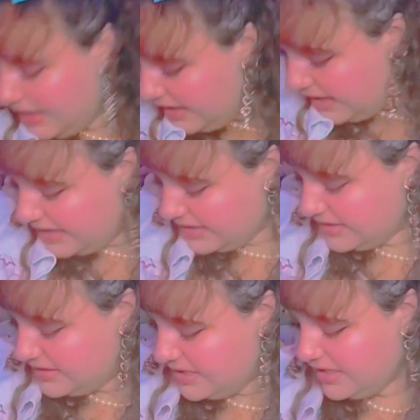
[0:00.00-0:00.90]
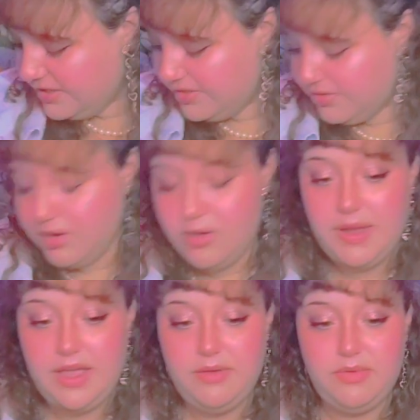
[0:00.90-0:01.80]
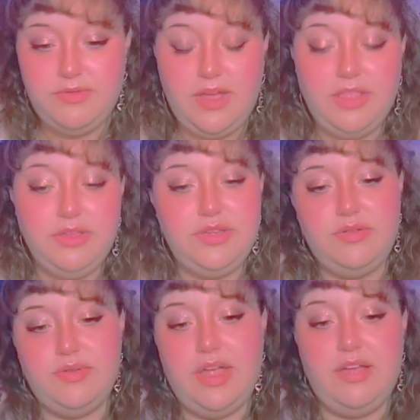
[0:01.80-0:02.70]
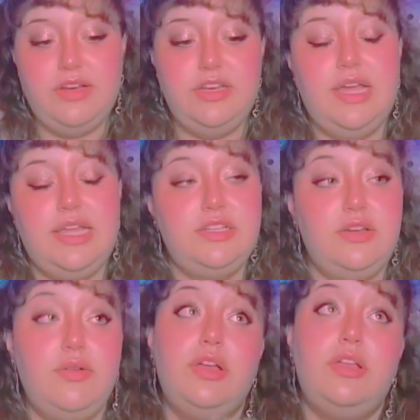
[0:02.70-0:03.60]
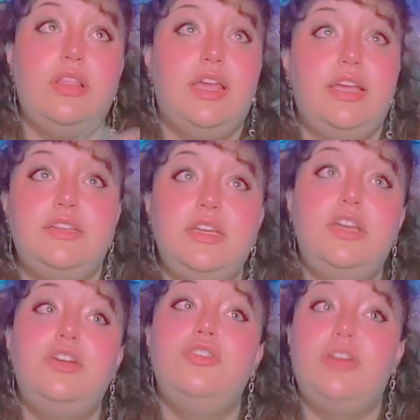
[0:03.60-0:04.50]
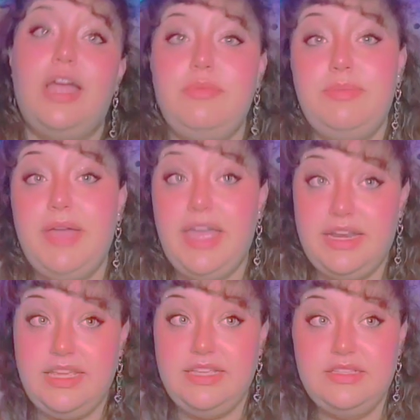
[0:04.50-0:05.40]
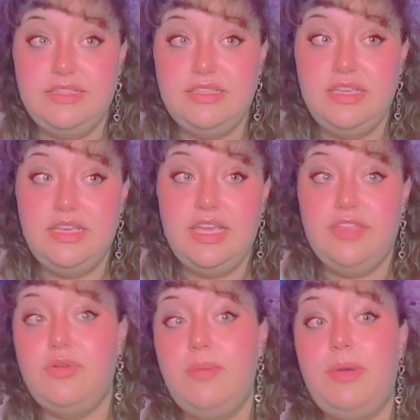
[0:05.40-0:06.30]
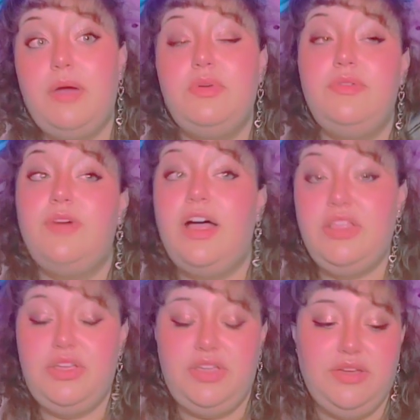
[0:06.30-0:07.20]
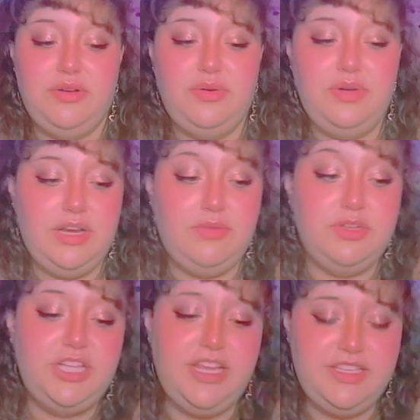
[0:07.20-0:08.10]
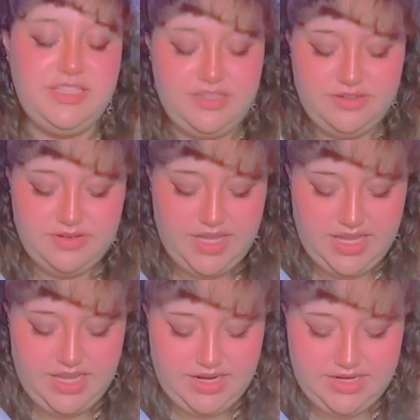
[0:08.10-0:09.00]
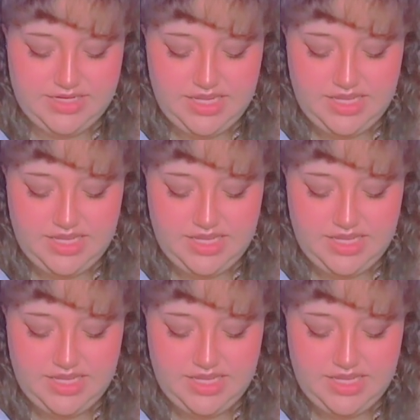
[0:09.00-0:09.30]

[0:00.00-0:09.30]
And the robot would follow you around, and you had to go and collect Krabby Patties, and the robot would follow you, and it would chase you, and